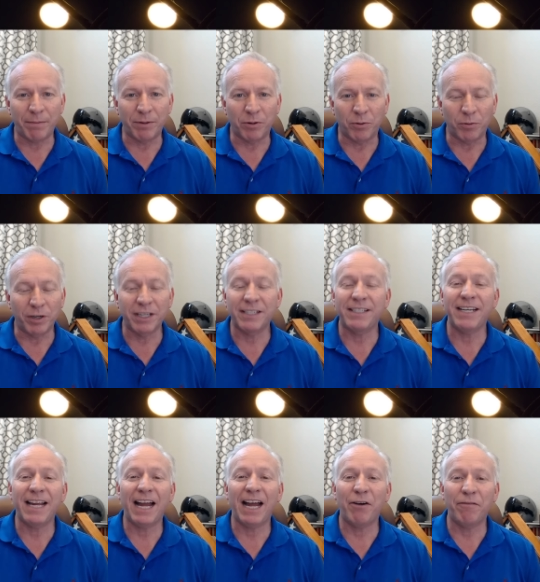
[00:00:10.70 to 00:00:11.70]
hole. We're going to see
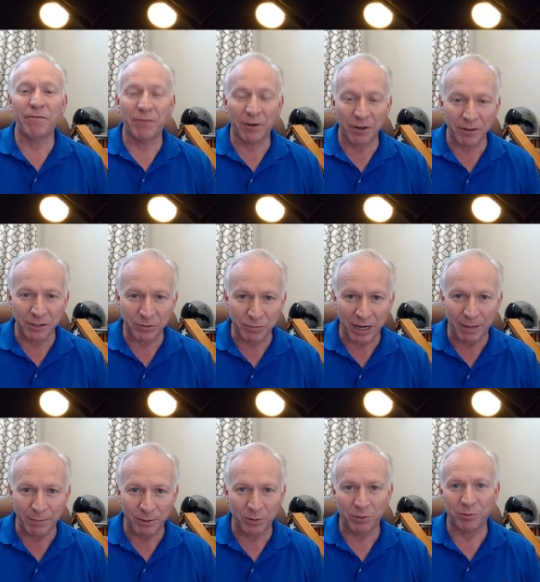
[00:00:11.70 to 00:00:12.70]
how far this
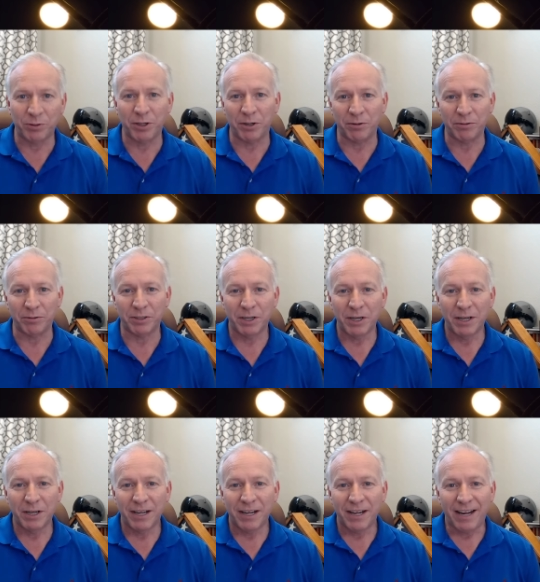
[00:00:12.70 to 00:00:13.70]
rabbit hole goes.
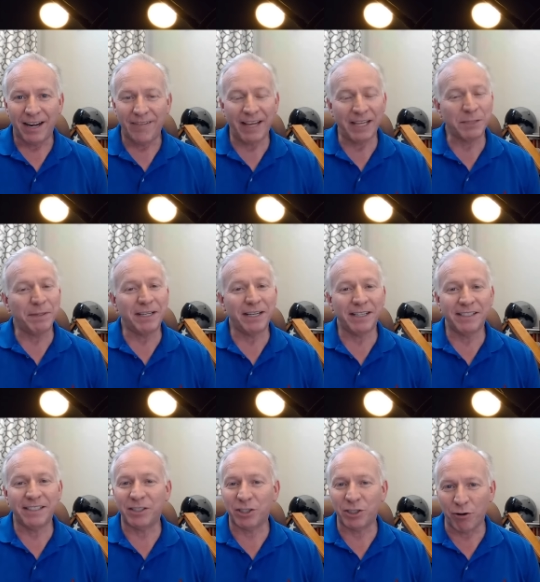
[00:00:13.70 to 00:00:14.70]
And that's because
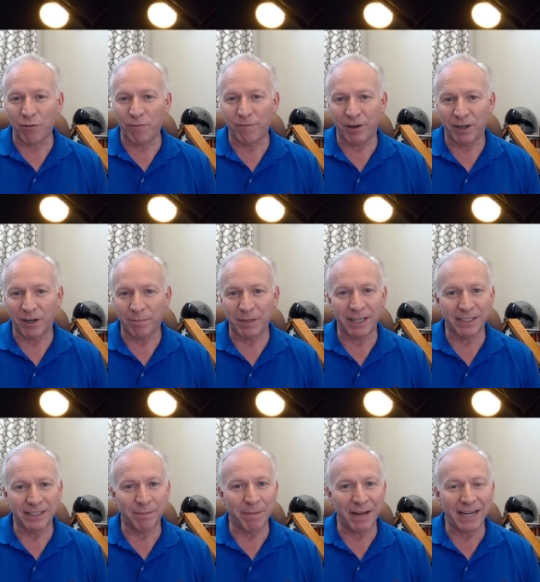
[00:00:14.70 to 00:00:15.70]
it's so fun, because
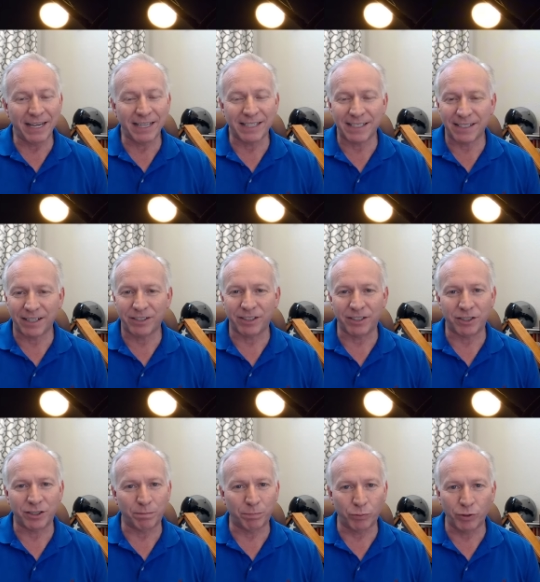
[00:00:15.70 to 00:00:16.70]
the man is such a
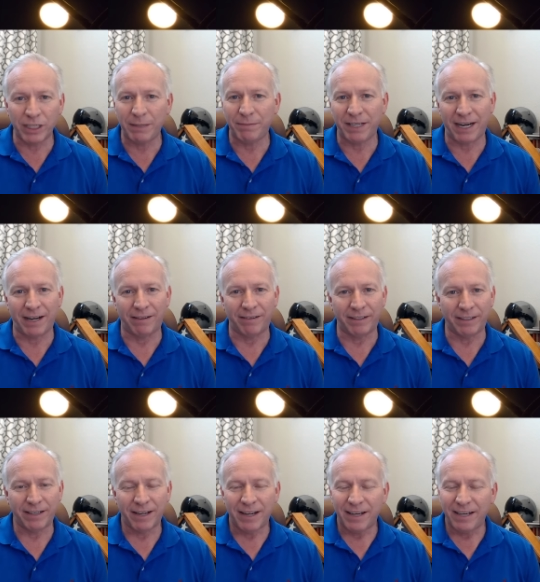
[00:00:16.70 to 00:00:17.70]
supreme talent.
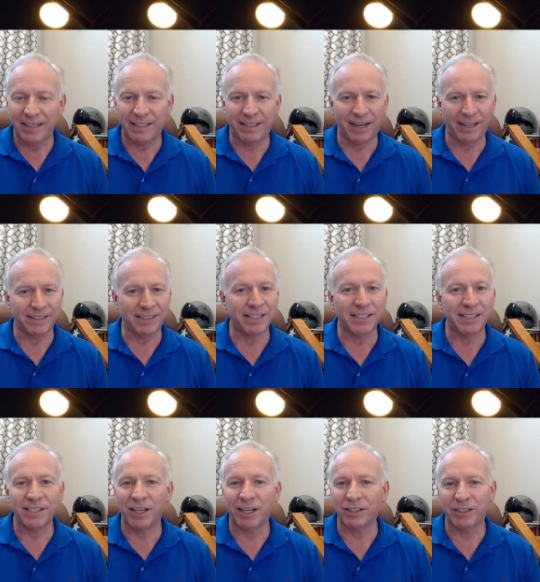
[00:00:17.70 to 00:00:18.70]
He's got
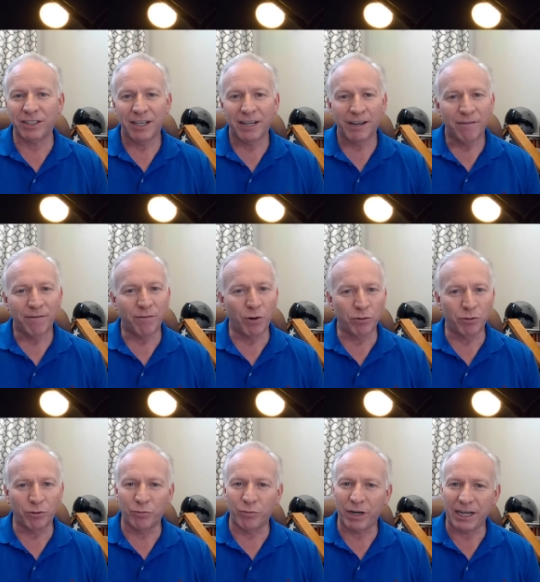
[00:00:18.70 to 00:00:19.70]
such
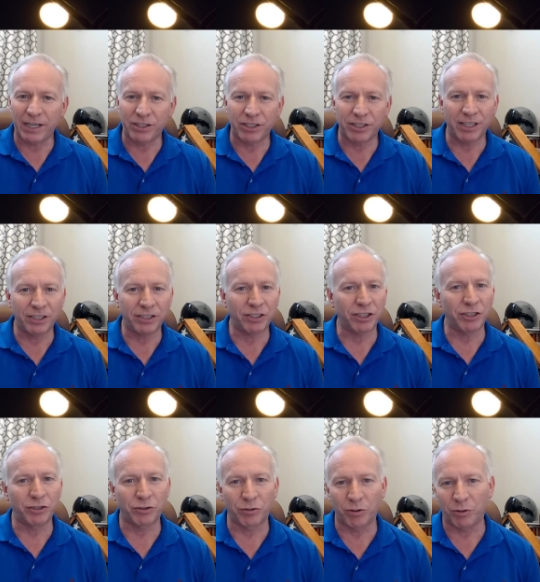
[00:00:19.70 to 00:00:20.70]
vocal range, such
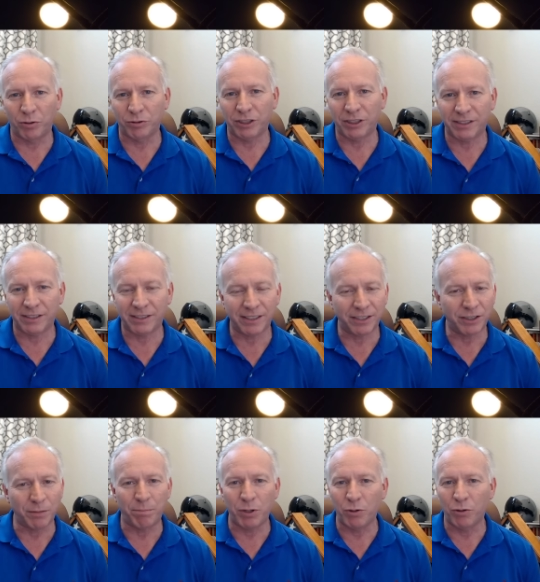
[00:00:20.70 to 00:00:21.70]
control, just such a
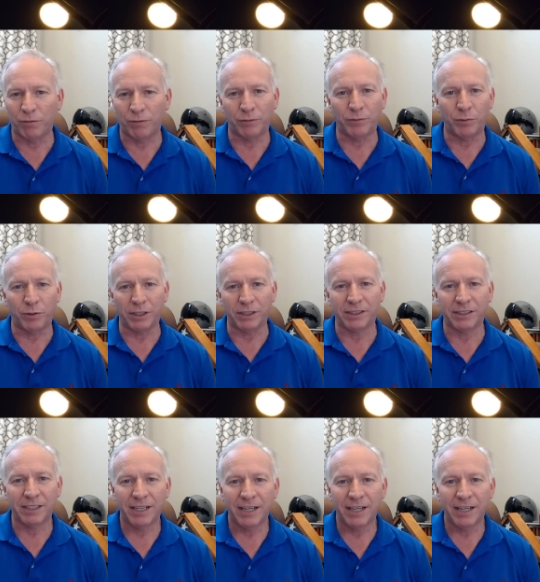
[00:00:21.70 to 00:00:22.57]
beautiful voice.